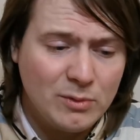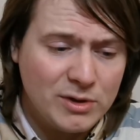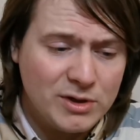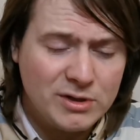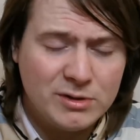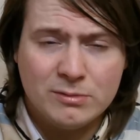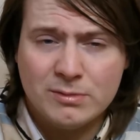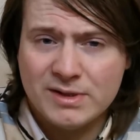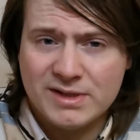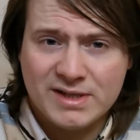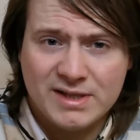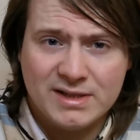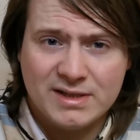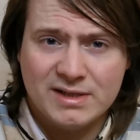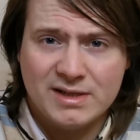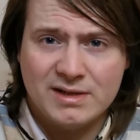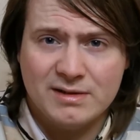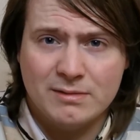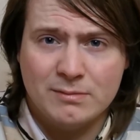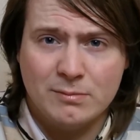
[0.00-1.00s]
what you should always
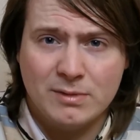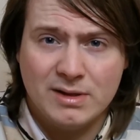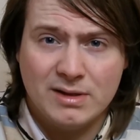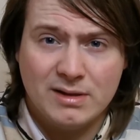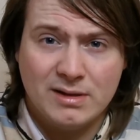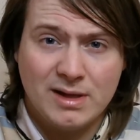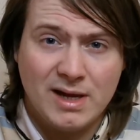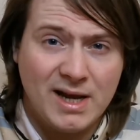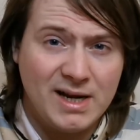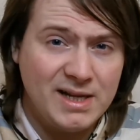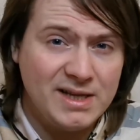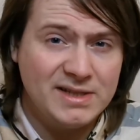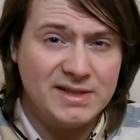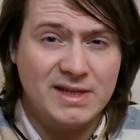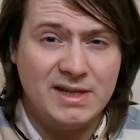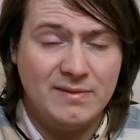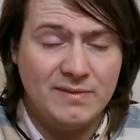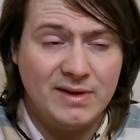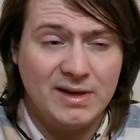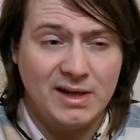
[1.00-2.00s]
consider with any
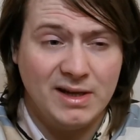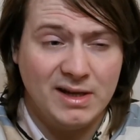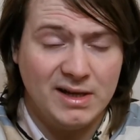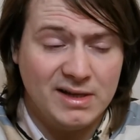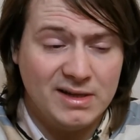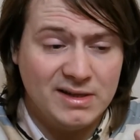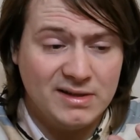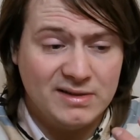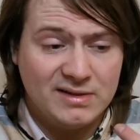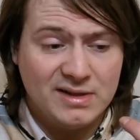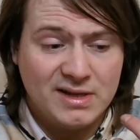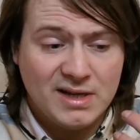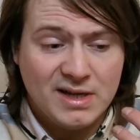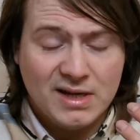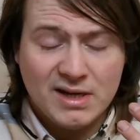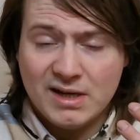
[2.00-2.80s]
CV is,